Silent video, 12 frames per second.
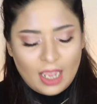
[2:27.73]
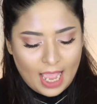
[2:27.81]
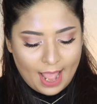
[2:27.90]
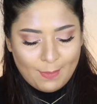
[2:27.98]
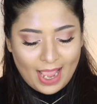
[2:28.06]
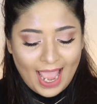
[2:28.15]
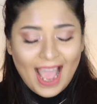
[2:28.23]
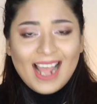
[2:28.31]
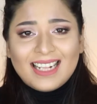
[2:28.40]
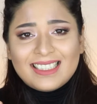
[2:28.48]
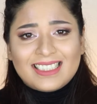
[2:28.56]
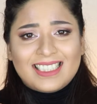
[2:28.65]
and my
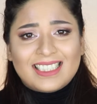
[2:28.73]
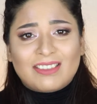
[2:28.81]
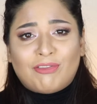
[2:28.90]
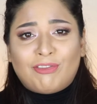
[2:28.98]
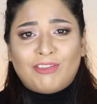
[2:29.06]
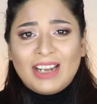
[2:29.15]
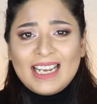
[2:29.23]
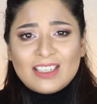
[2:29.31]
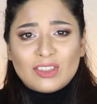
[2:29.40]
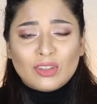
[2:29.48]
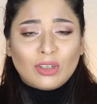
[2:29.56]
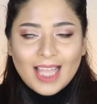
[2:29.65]
hands just
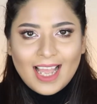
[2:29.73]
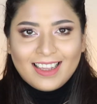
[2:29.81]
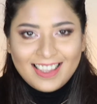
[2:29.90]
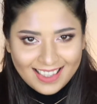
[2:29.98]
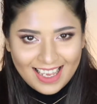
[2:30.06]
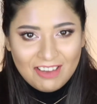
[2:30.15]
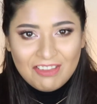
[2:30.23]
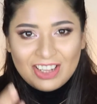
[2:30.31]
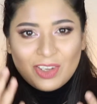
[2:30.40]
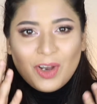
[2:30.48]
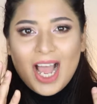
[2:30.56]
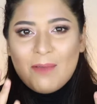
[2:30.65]
freeze to death
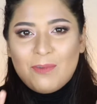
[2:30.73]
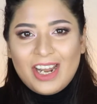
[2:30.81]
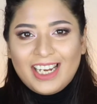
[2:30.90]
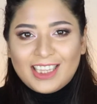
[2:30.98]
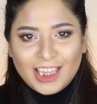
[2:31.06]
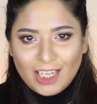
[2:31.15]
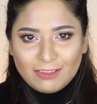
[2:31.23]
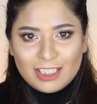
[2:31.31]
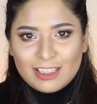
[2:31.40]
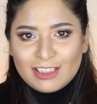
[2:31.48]
even though I'm wearing gloves and